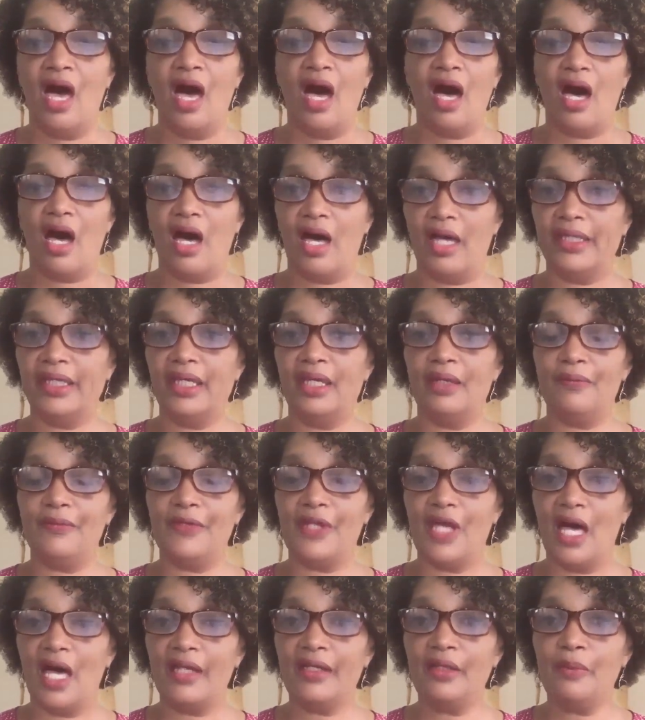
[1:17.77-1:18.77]
I am
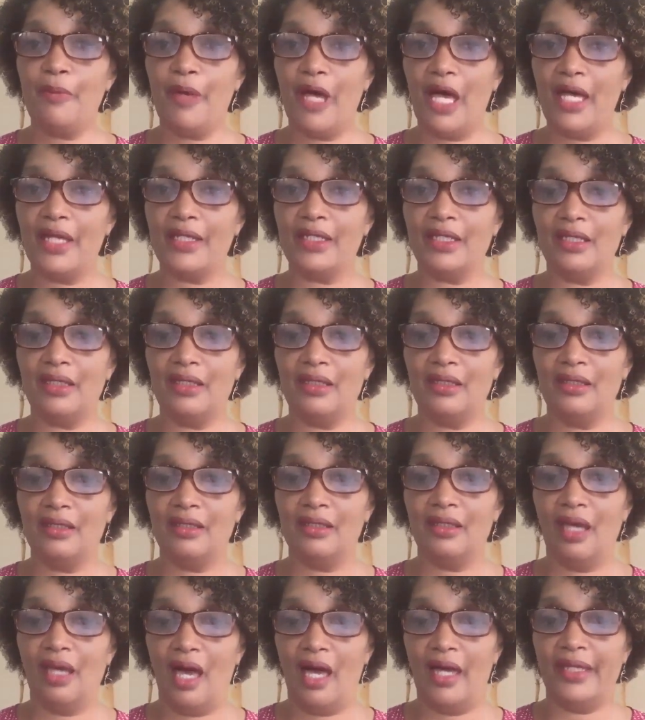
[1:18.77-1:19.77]
not a body,
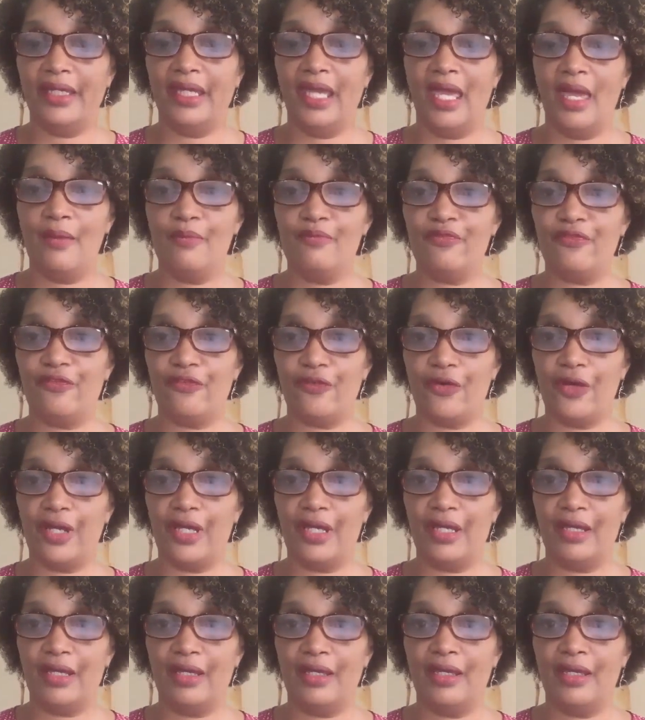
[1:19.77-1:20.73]
I am free,